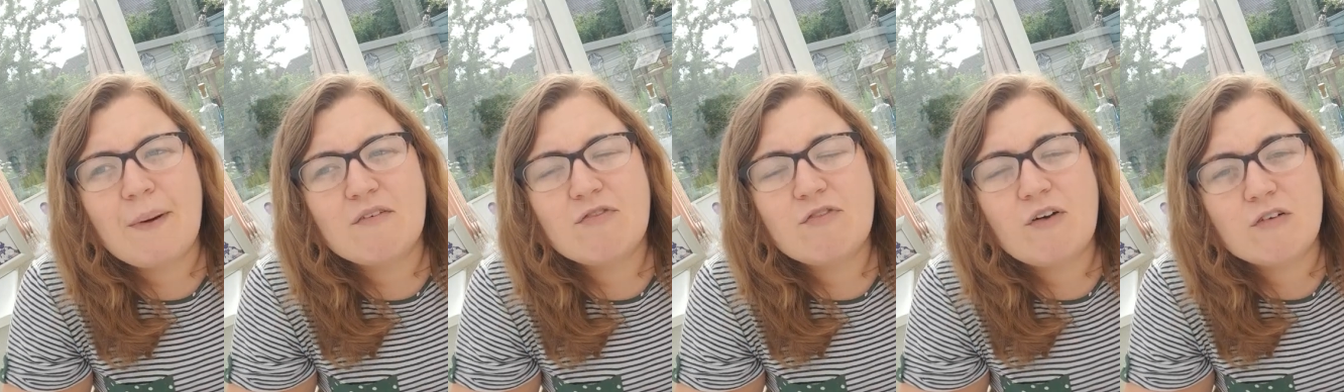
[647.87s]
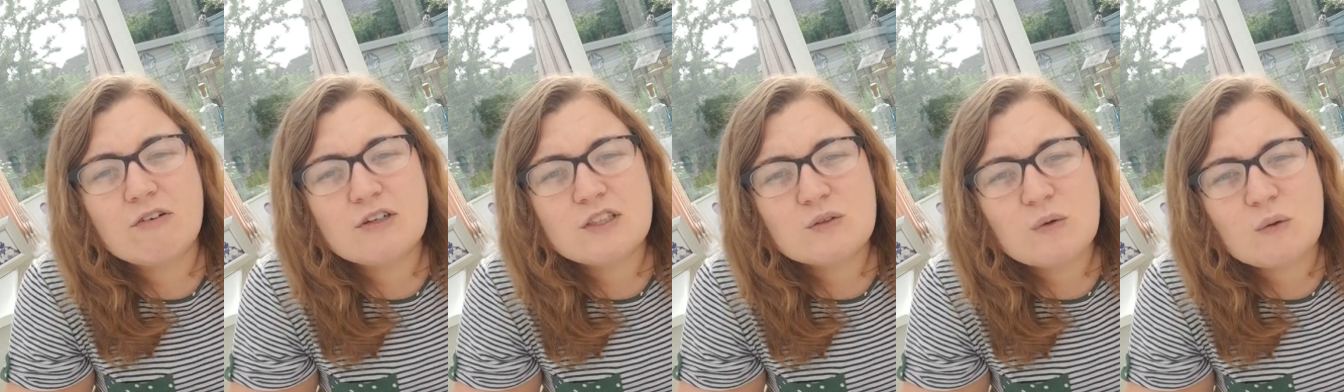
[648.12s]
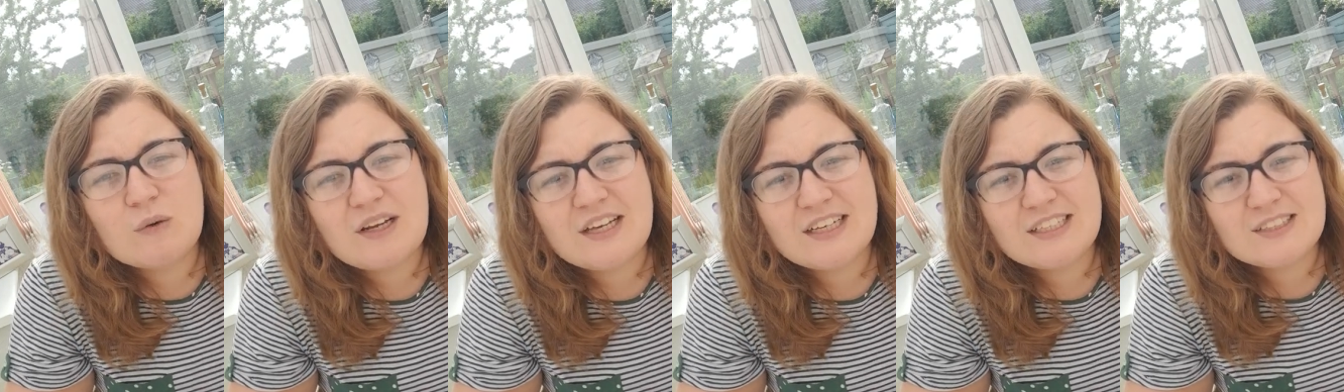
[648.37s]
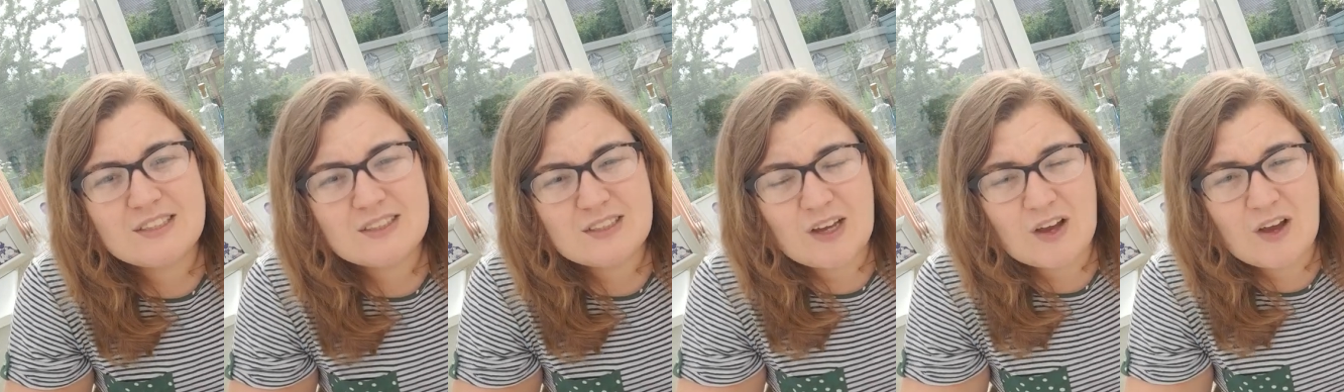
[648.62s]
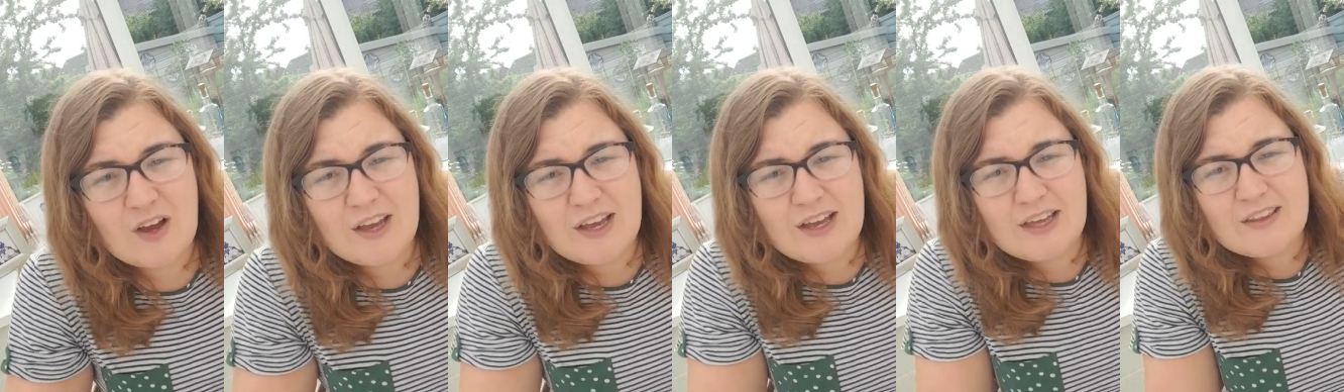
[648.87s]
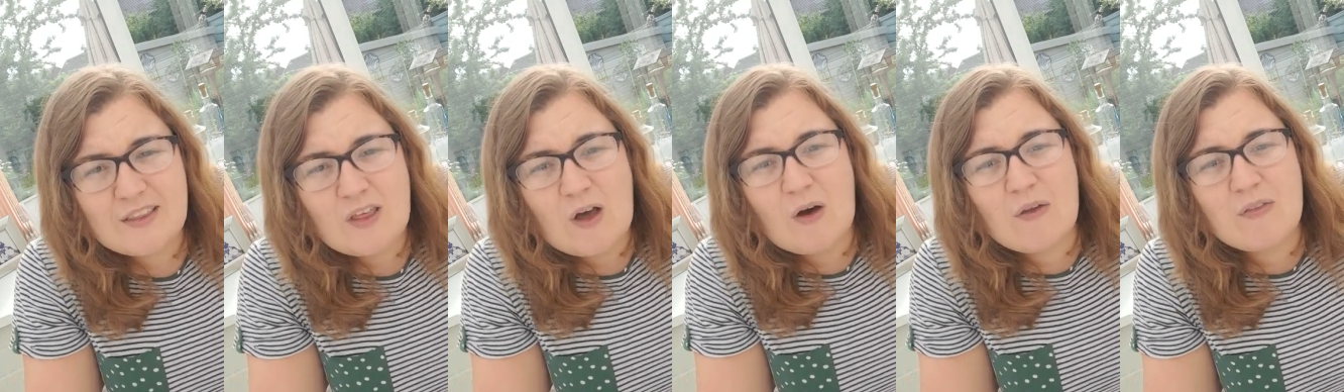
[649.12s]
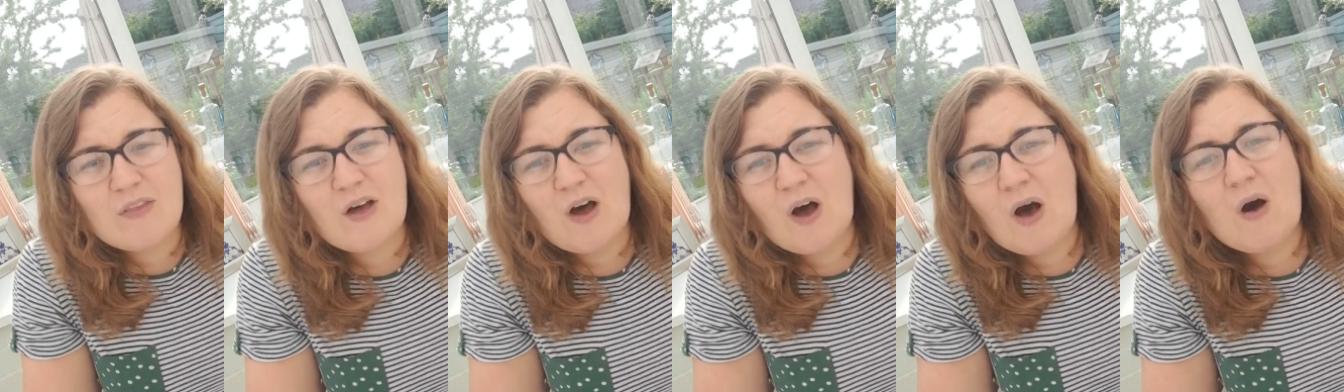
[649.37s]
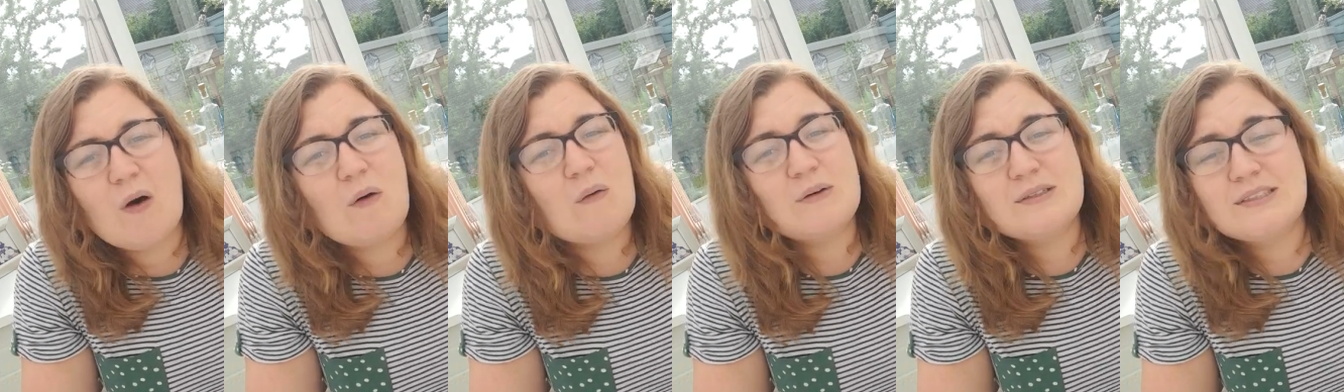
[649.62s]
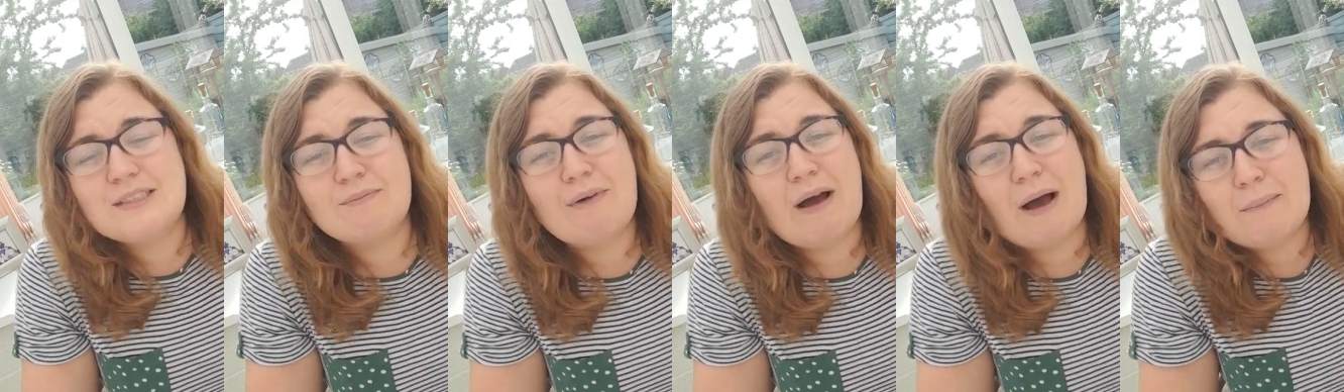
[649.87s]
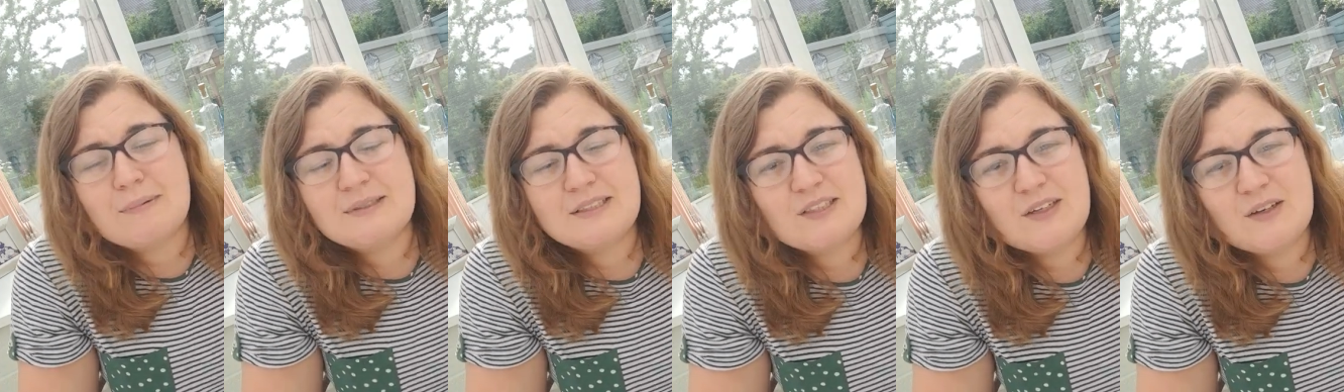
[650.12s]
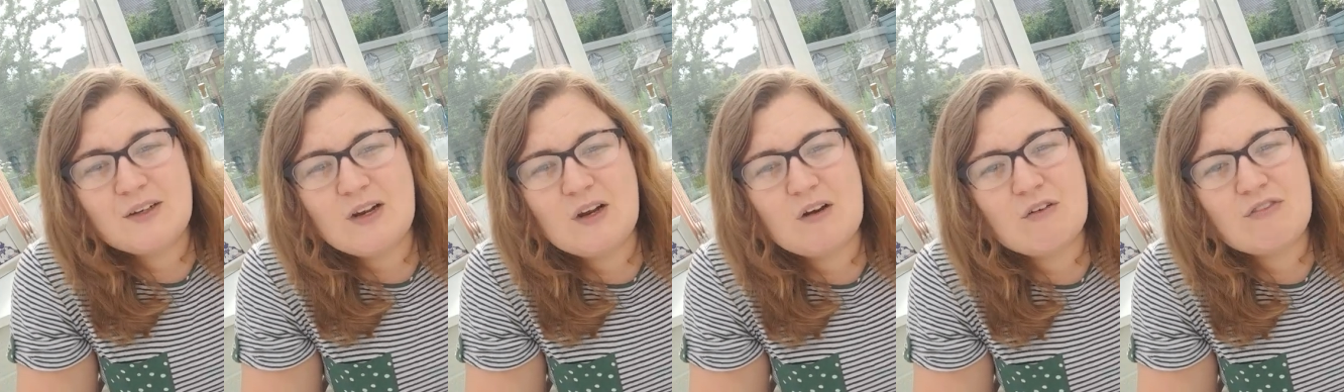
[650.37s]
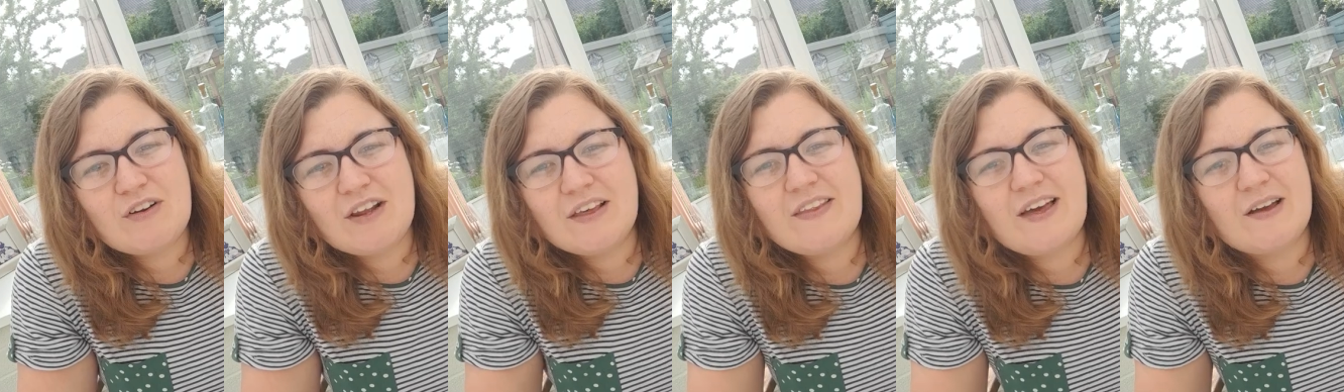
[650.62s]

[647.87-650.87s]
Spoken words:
forest school leaders on the whole seem absolutely lovely.